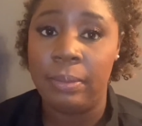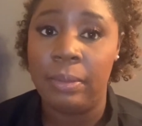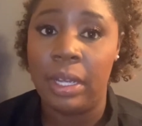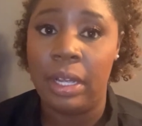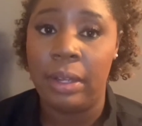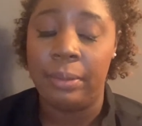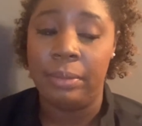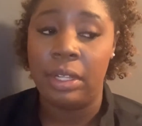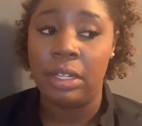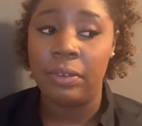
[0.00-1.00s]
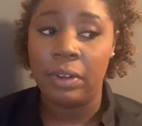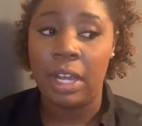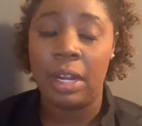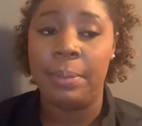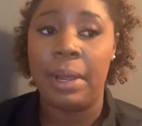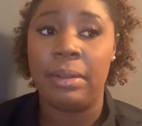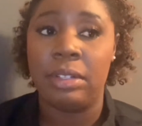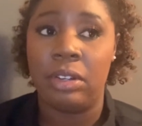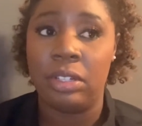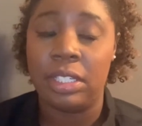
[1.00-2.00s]
The different kind of power
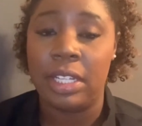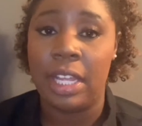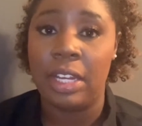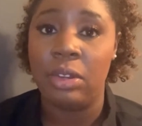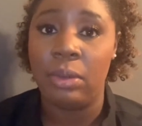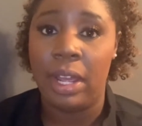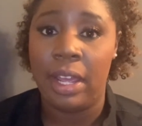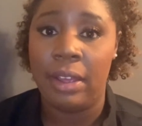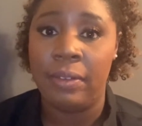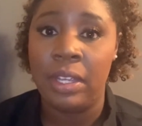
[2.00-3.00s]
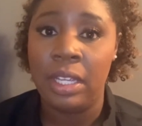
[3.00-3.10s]
attorneys that they do have